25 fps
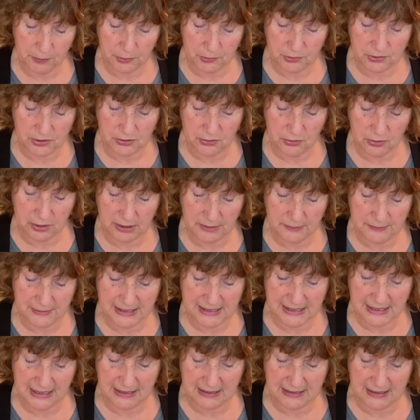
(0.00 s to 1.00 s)
or
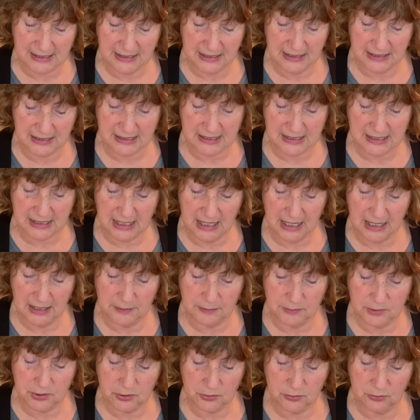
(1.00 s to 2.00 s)
circumstance, and it's
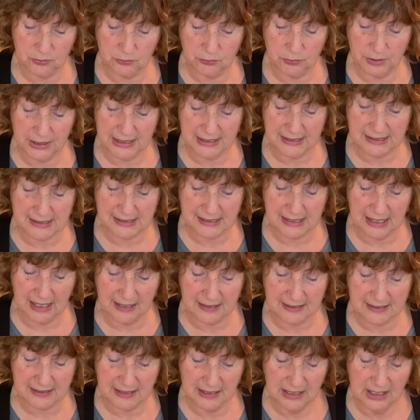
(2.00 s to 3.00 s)
time to
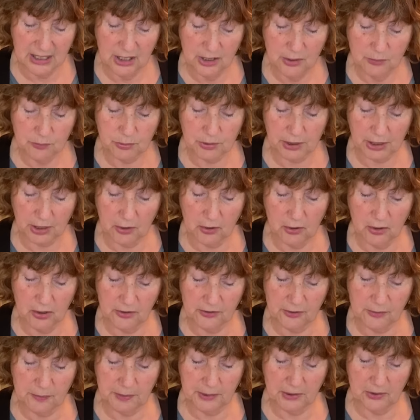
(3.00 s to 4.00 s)
reassess, bring all
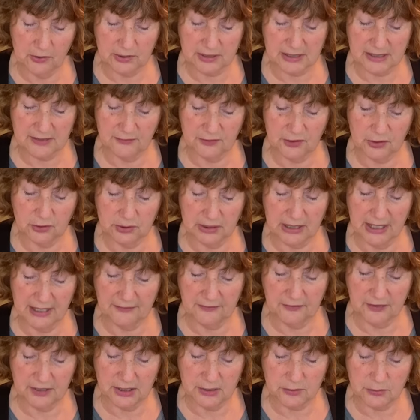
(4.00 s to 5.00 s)
the parts of your
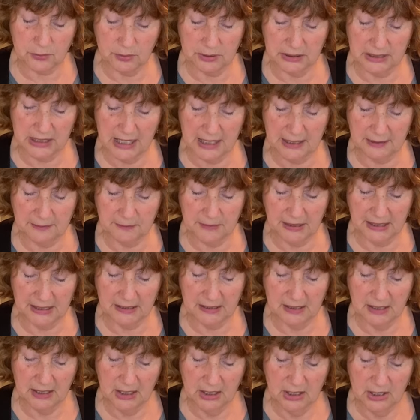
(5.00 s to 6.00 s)
life into alignment
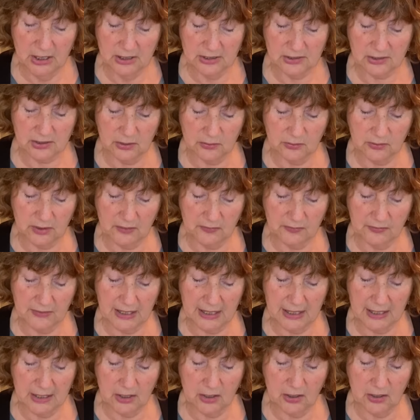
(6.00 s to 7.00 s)
so that
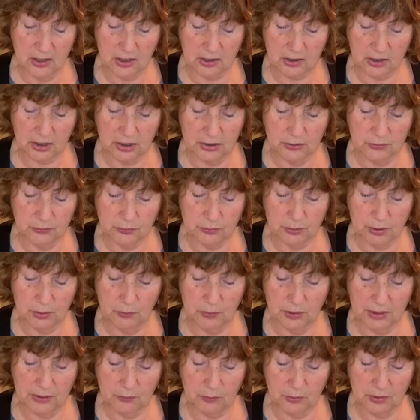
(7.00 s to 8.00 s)
they are
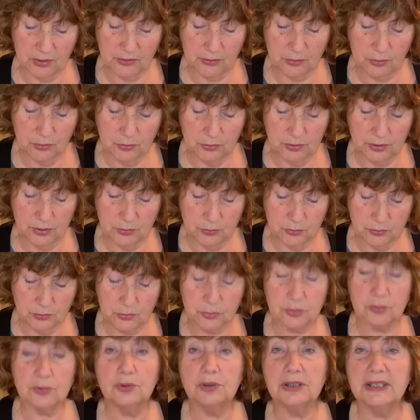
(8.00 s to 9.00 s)
congruent with who you
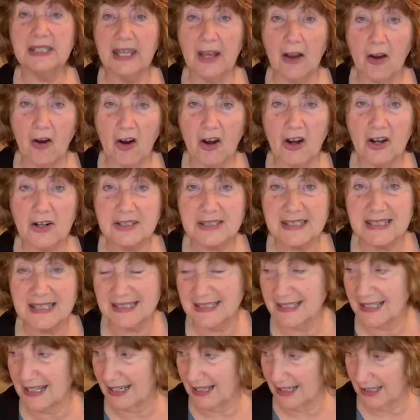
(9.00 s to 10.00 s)
truly are
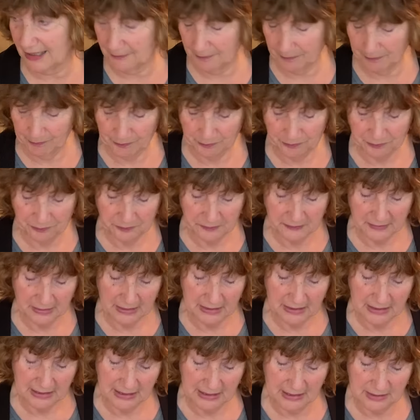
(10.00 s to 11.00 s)
today.
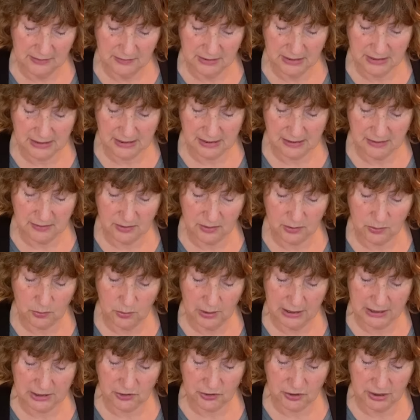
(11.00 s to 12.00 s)
And the
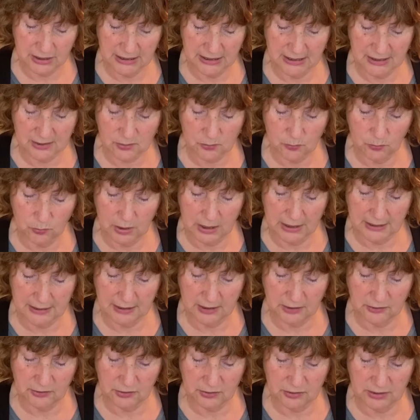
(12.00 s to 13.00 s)
question is, what
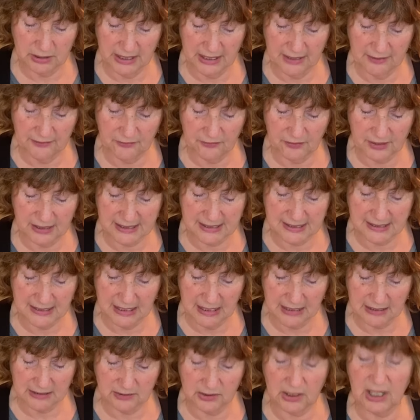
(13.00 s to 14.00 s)
in your life is
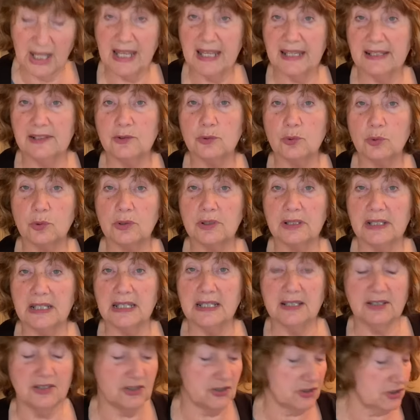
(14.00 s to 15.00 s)
not aligned or
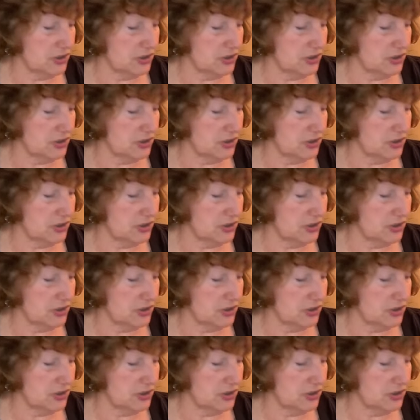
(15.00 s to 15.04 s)
needs